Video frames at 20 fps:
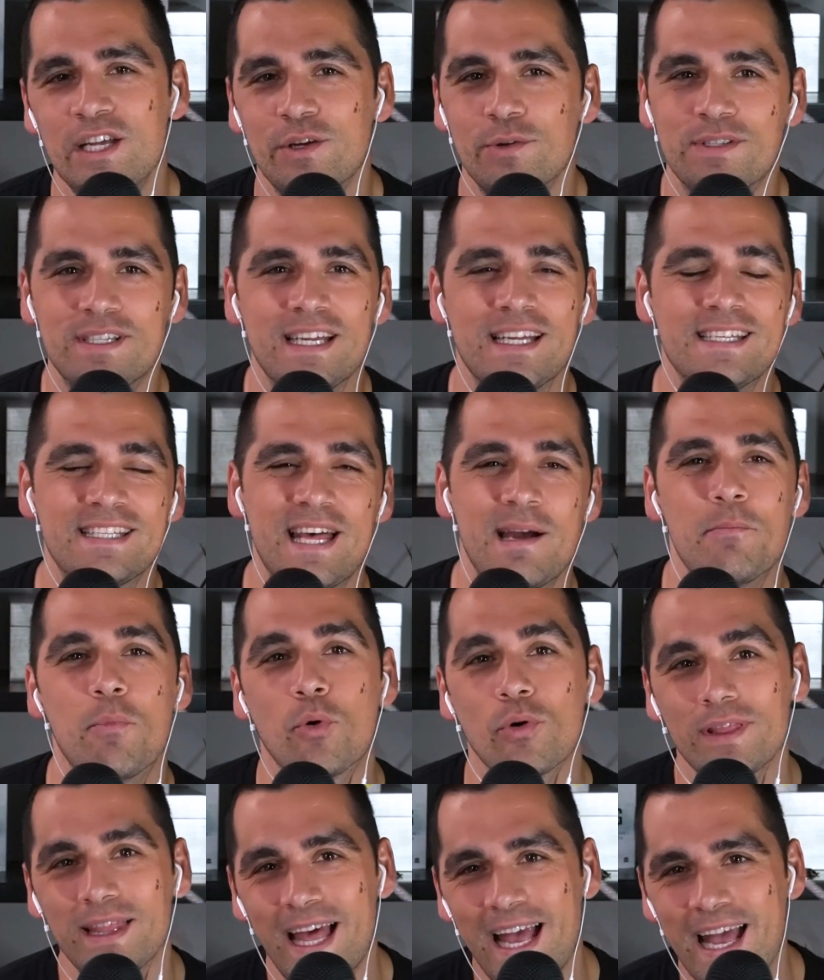you would say, is that
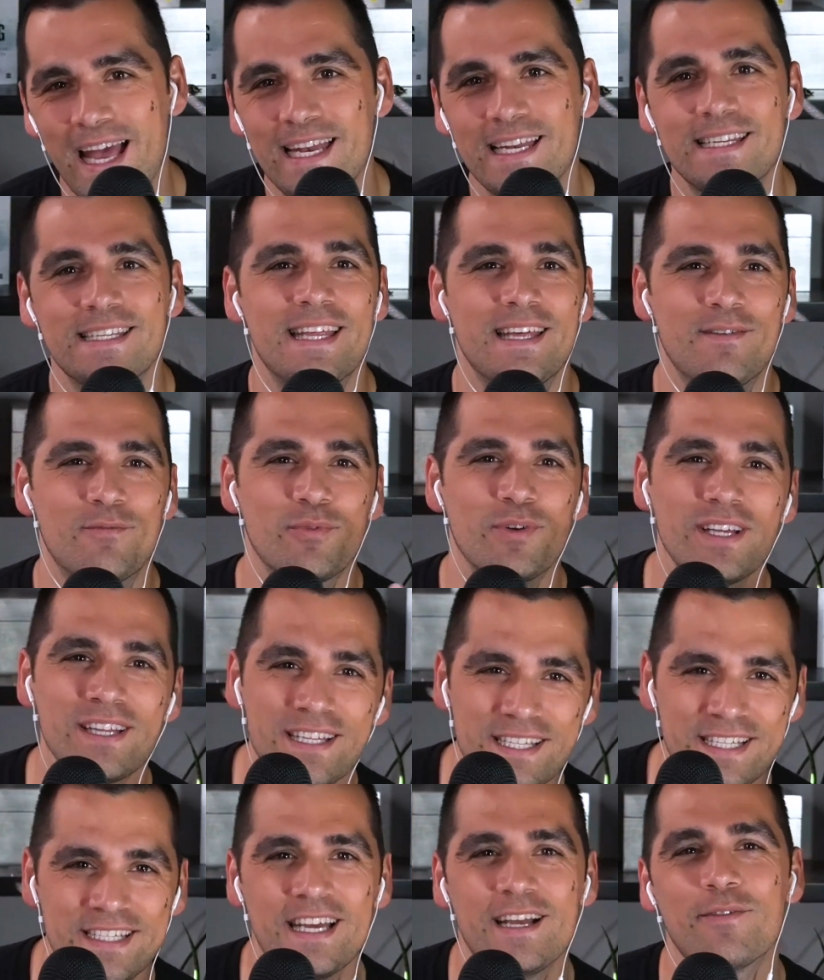more land than real
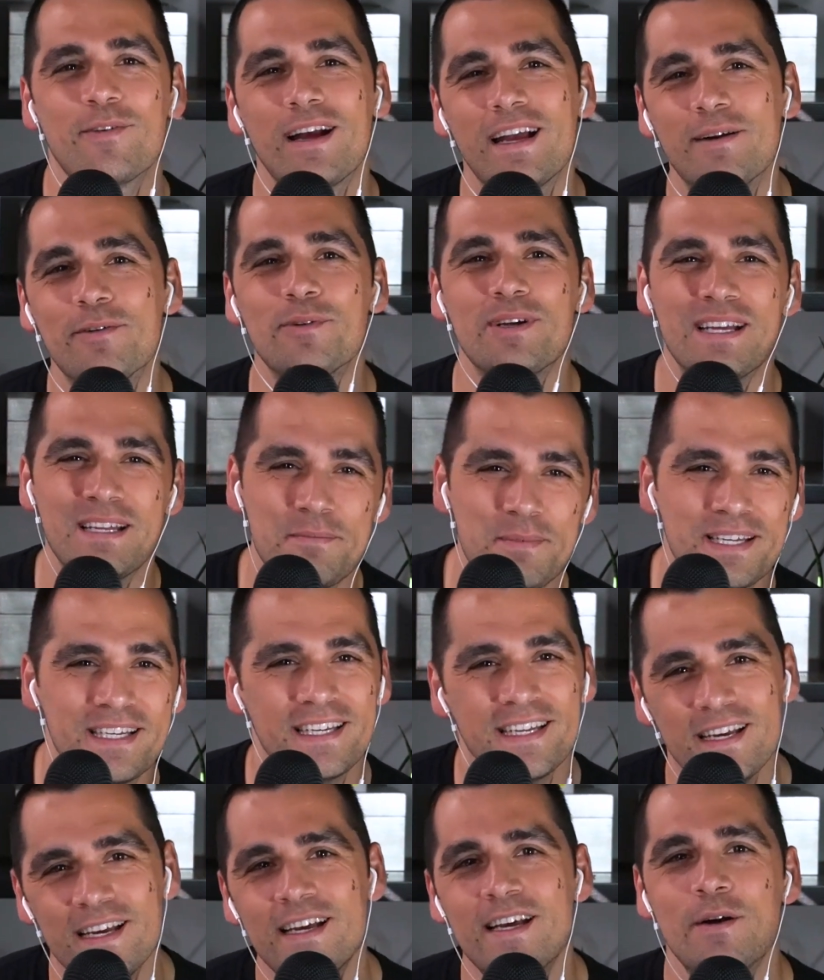estate, right?
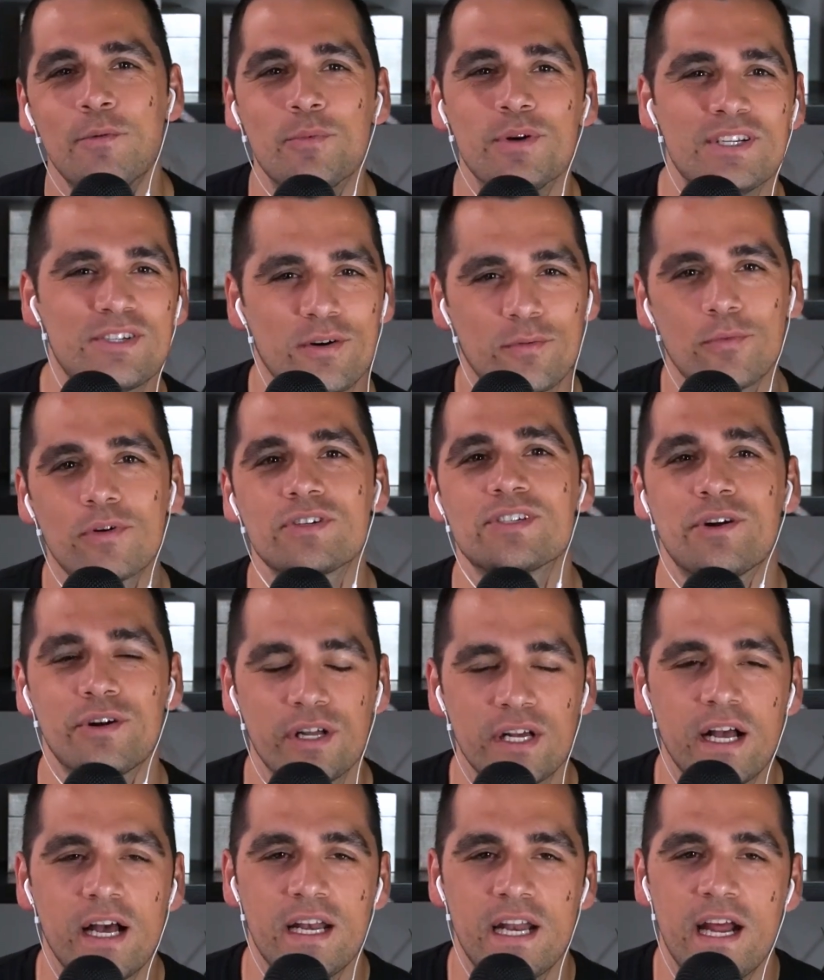We're
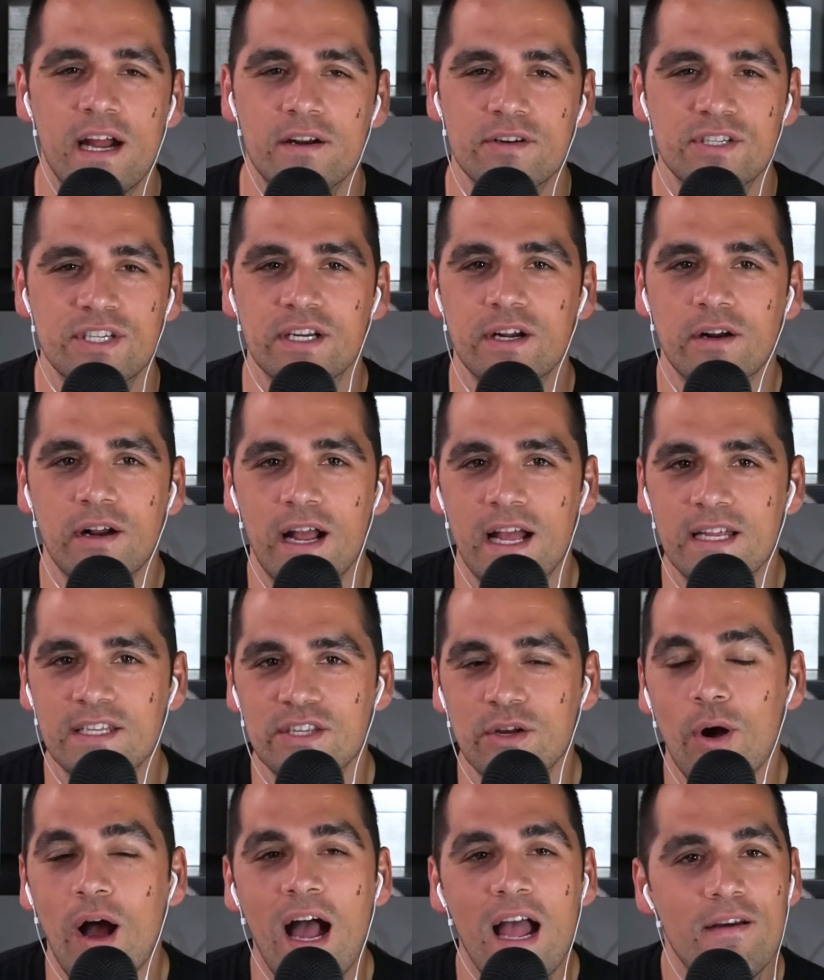starting to cut hairs here. And
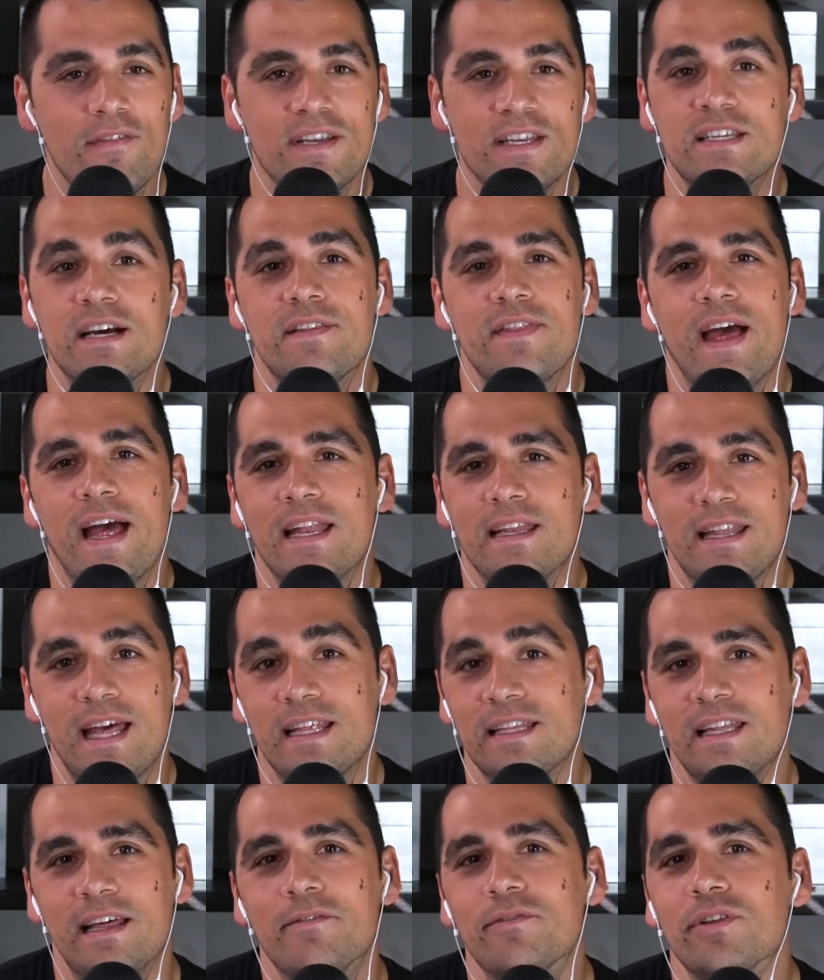so I haven't done
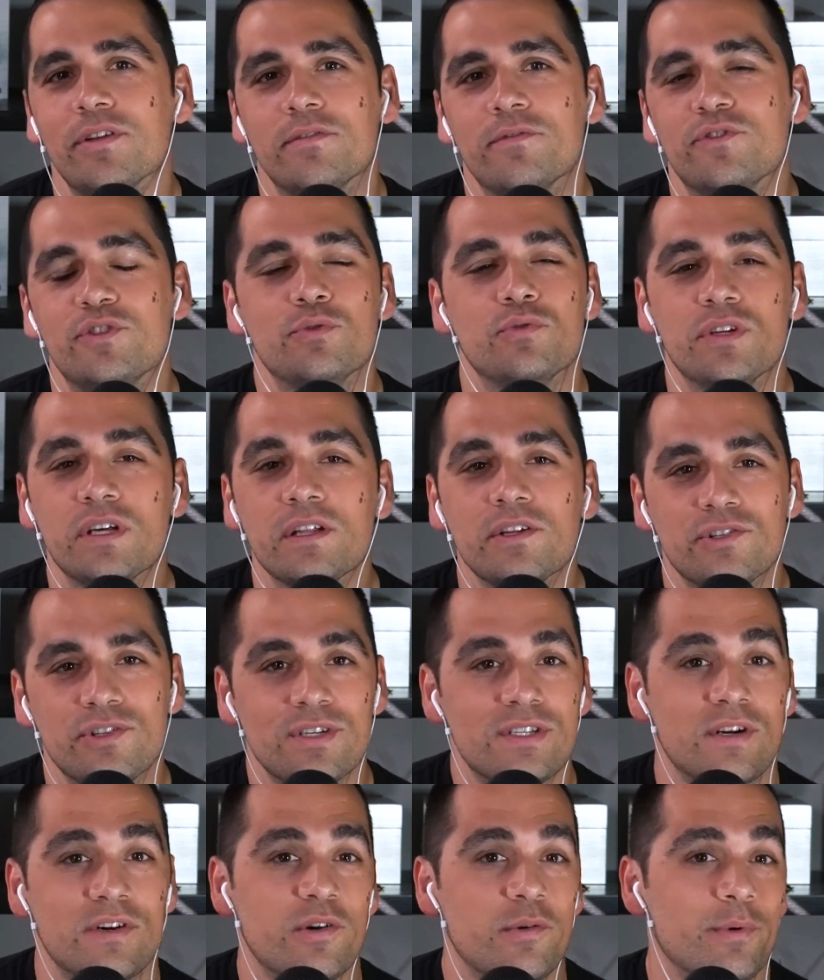that level of due
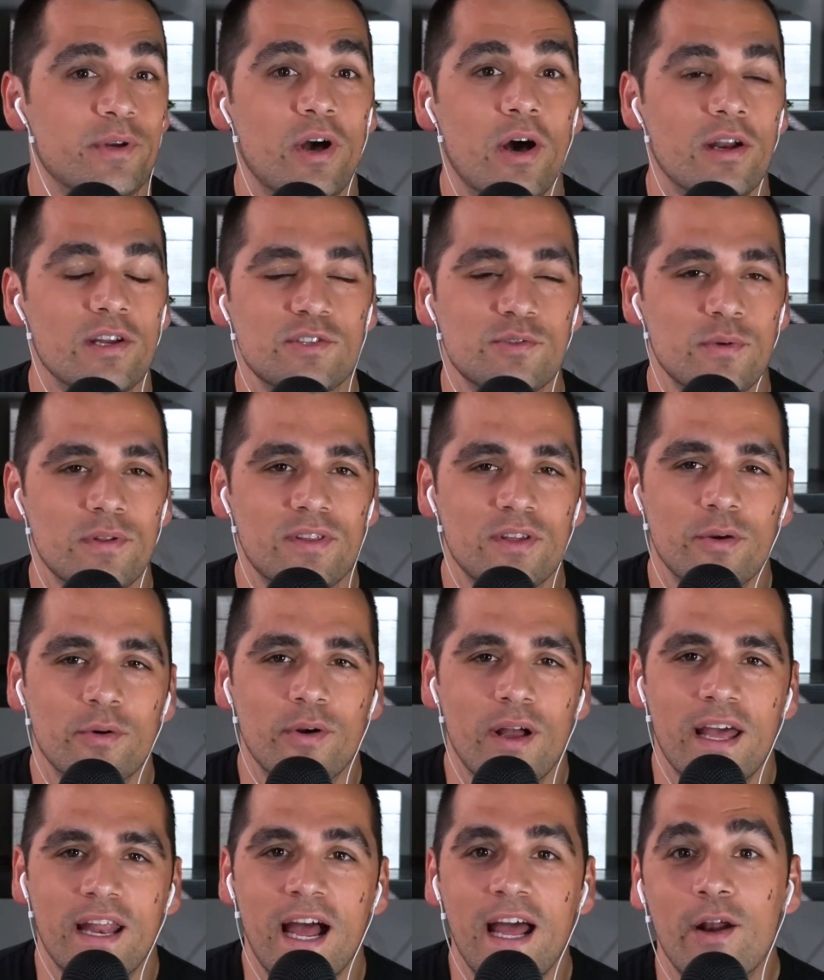diligence there, to be honest with you.
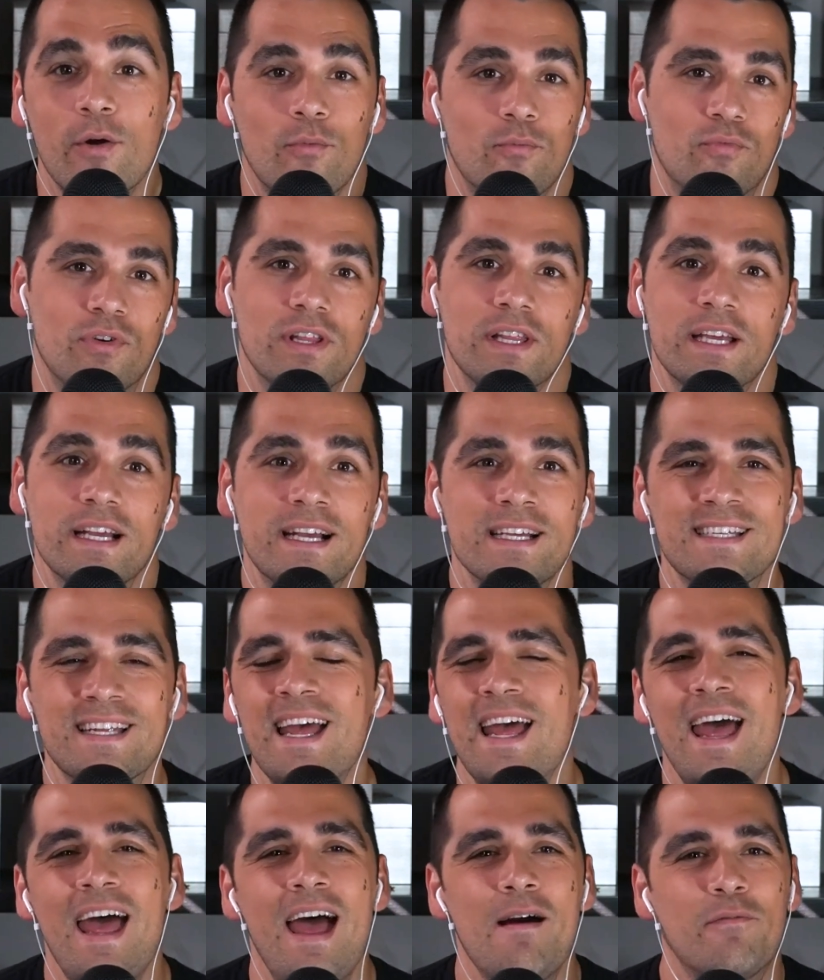And I don't really, because
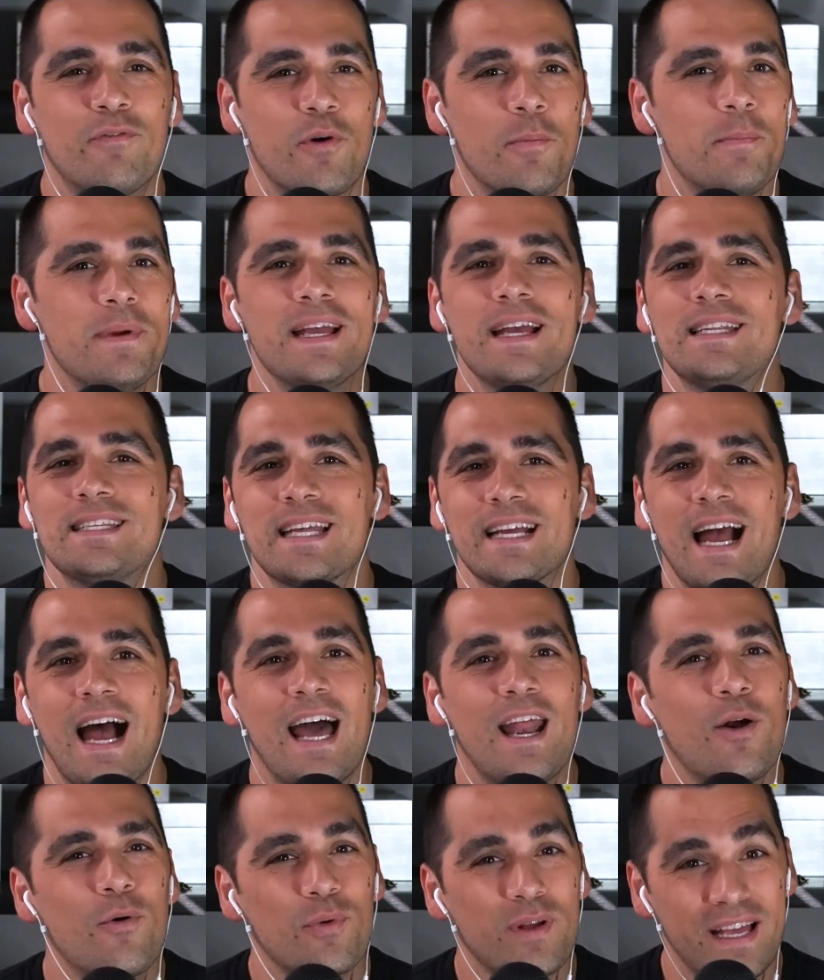for me, it's like, I
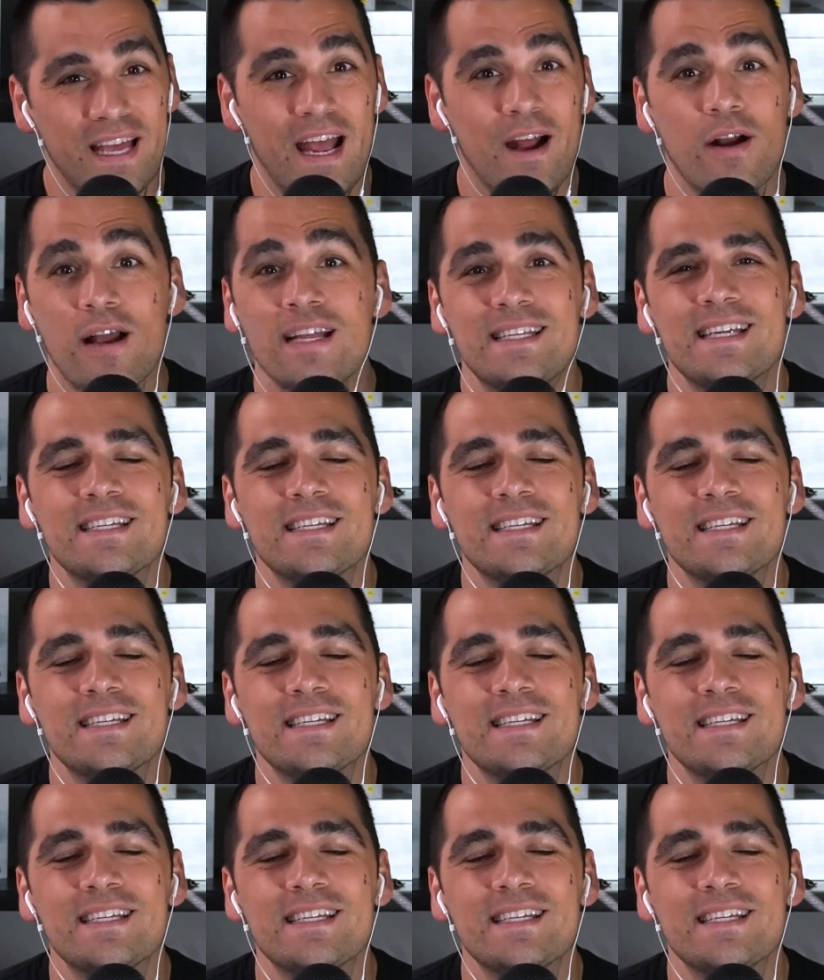don't care. It